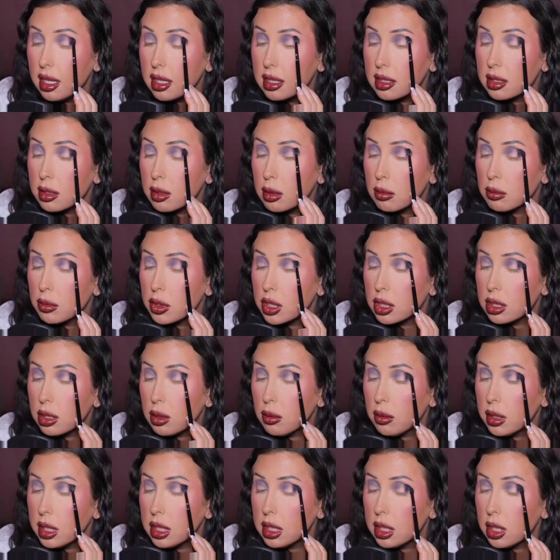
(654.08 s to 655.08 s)
So I'm just
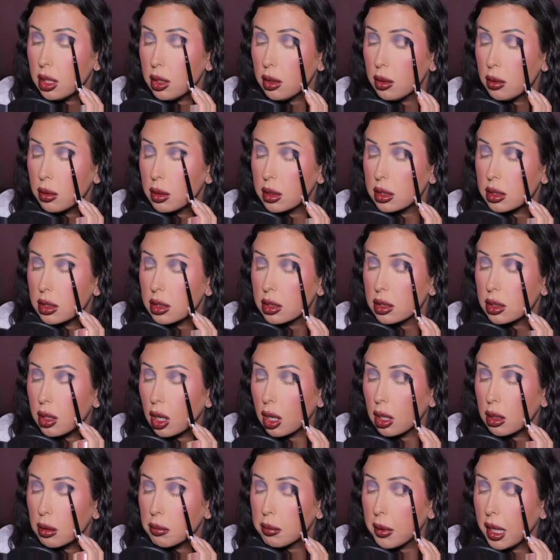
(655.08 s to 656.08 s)
going to
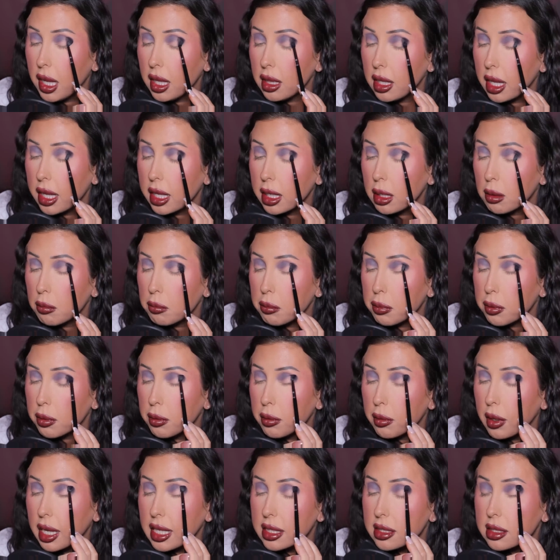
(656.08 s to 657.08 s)
start by like
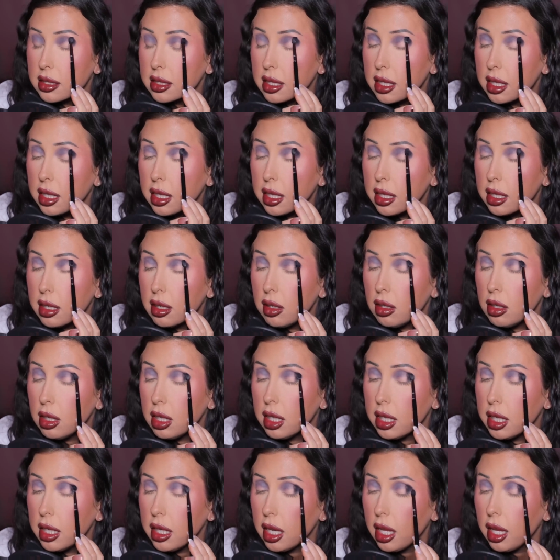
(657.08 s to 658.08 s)
pressing it
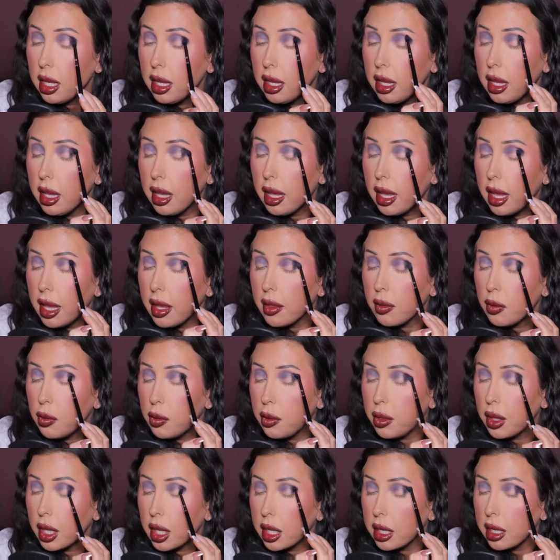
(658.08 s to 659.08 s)
on, and
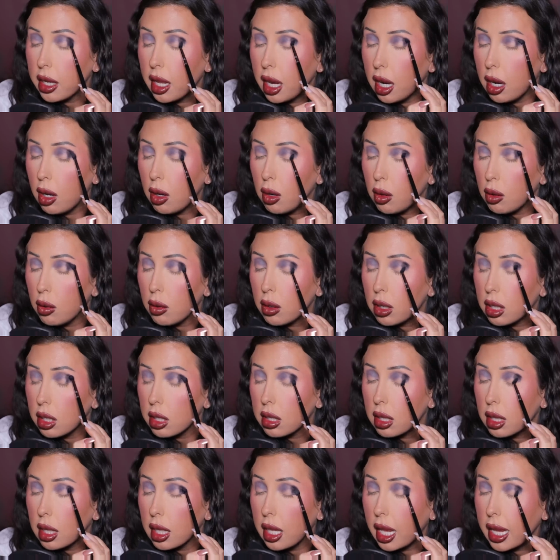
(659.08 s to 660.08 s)
then I'll
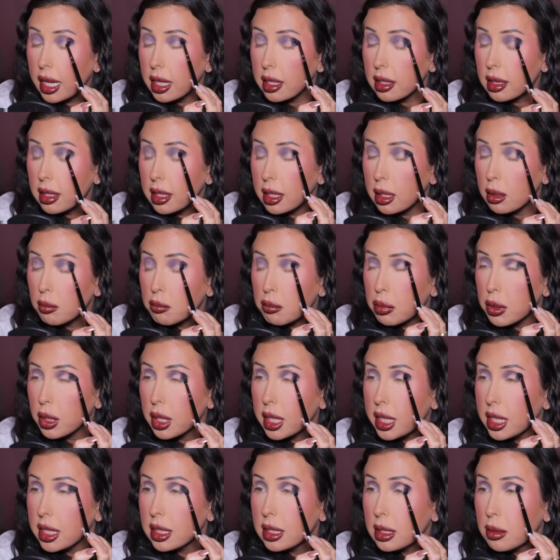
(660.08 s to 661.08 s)
lightly
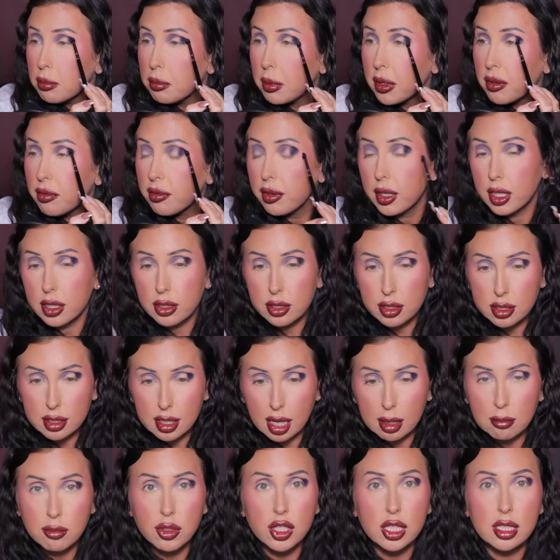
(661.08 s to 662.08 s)
blend. But first,
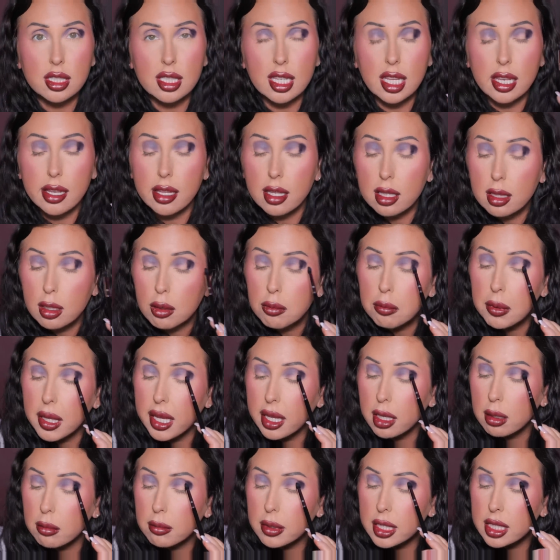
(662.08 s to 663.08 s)
I'm just getting the
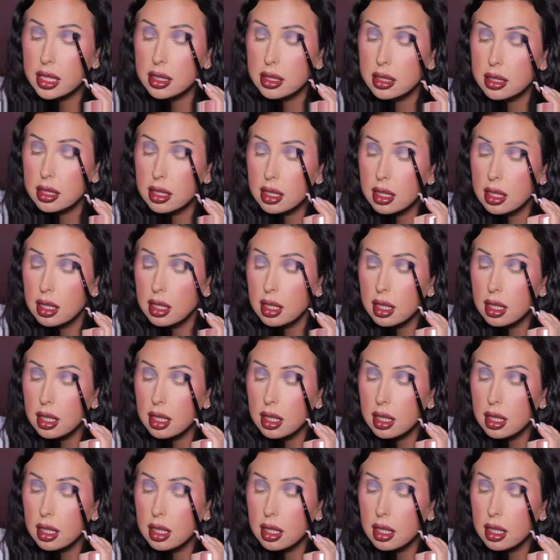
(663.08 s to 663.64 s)
pigment